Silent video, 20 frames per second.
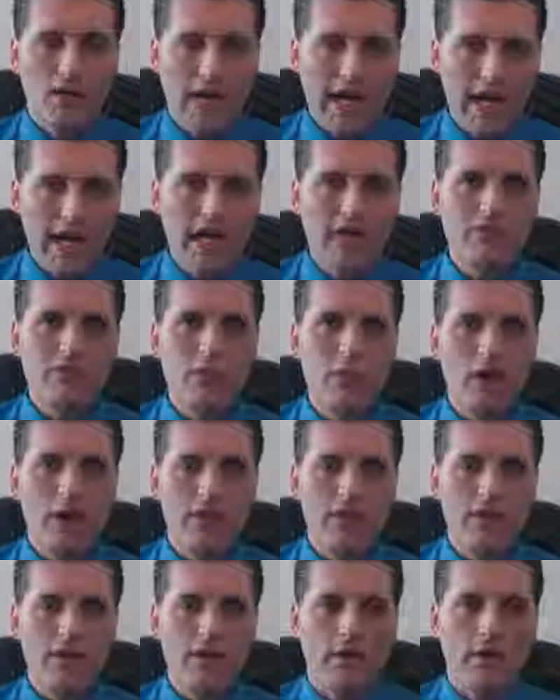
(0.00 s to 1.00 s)
So any of you
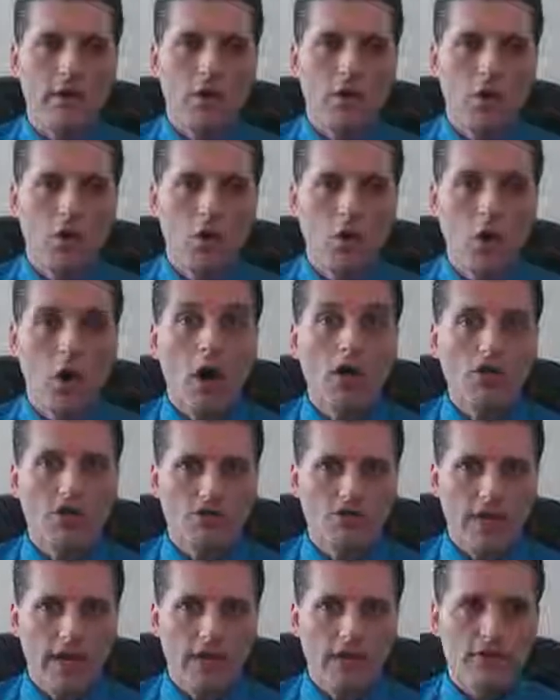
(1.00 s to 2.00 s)
out there who are
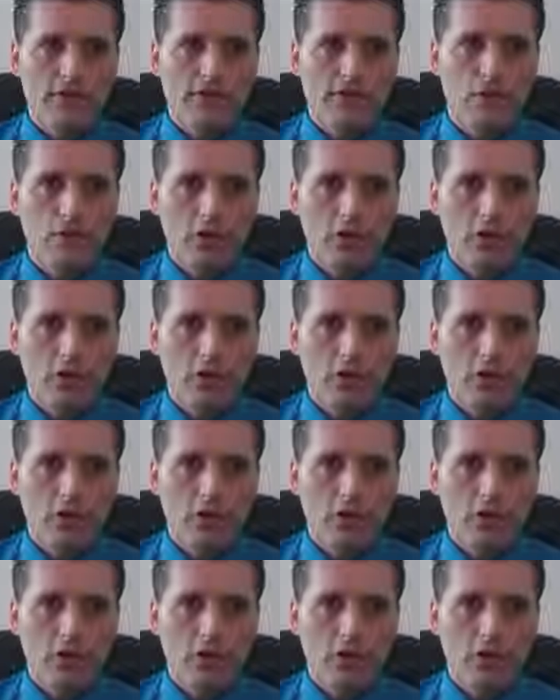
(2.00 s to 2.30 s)
traders,